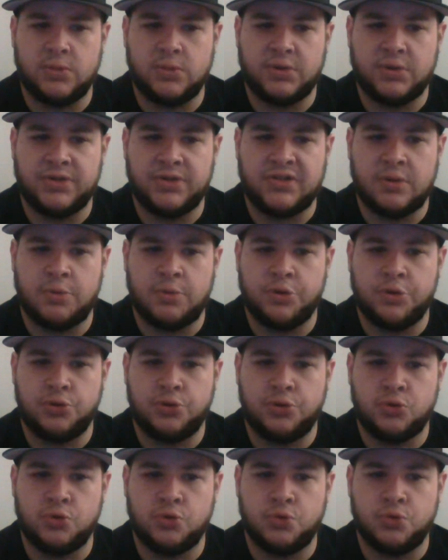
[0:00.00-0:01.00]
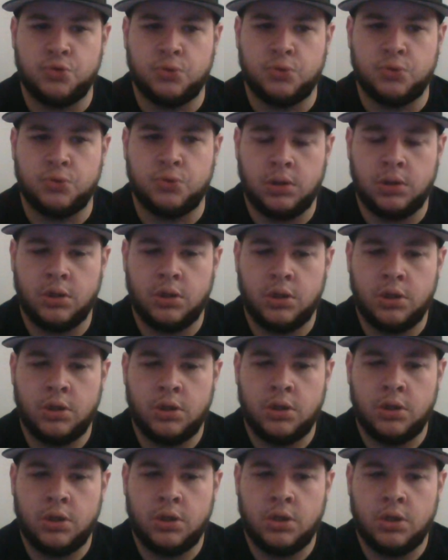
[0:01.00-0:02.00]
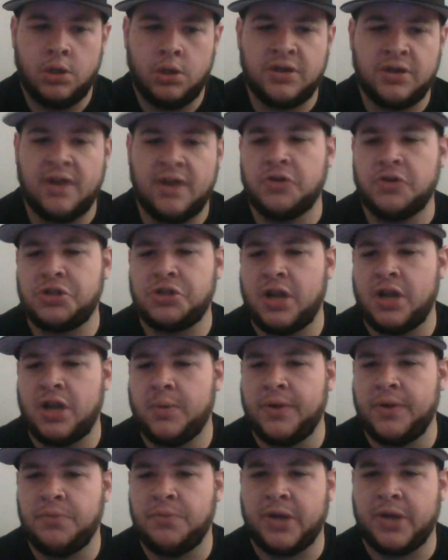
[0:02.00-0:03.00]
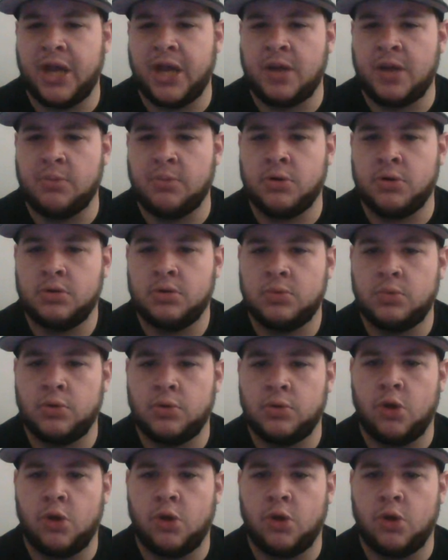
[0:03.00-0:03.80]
was someone who never shied away from the camera, would